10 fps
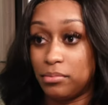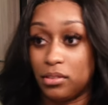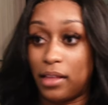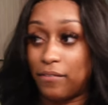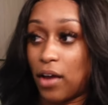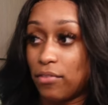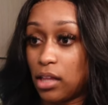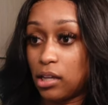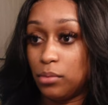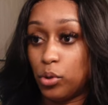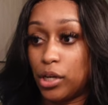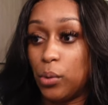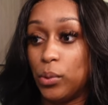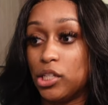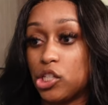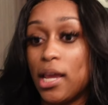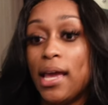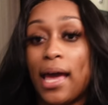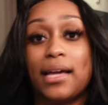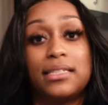up till like five o'clock in the morning, which
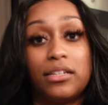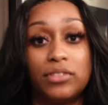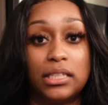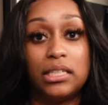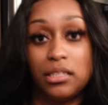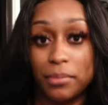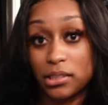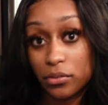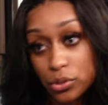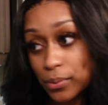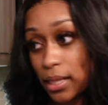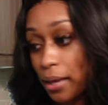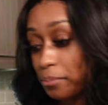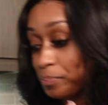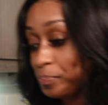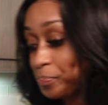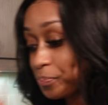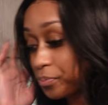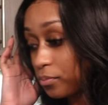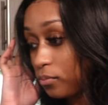I could definitely see myself doing that.
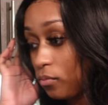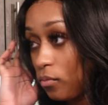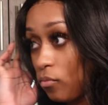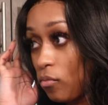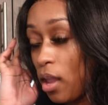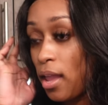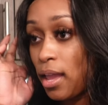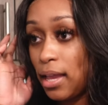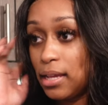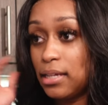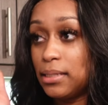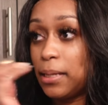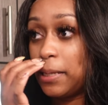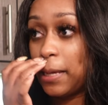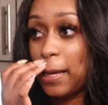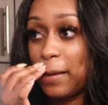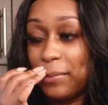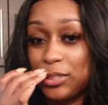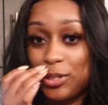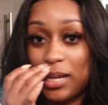And uh, yeah, I'm
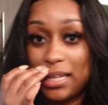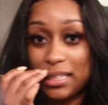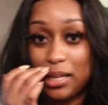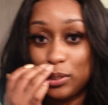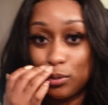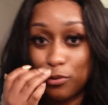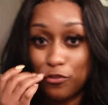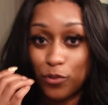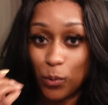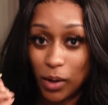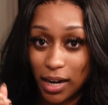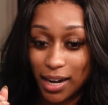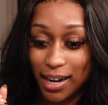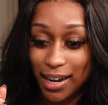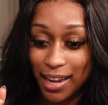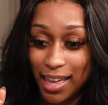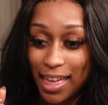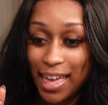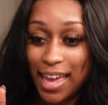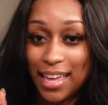gonna show you guys a little before
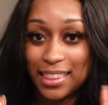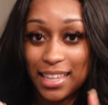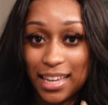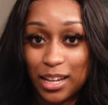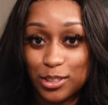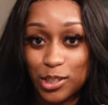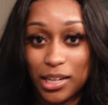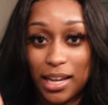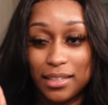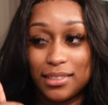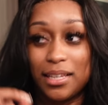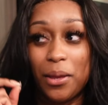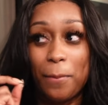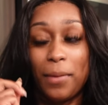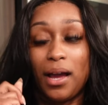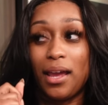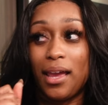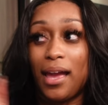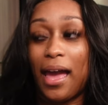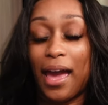and then I'll show you guys my
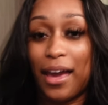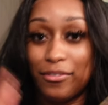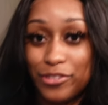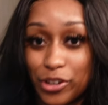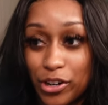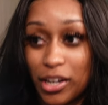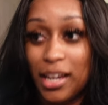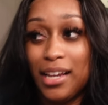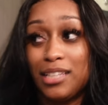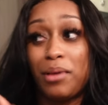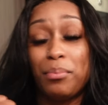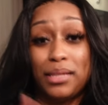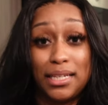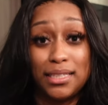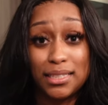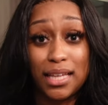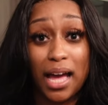after because my place is a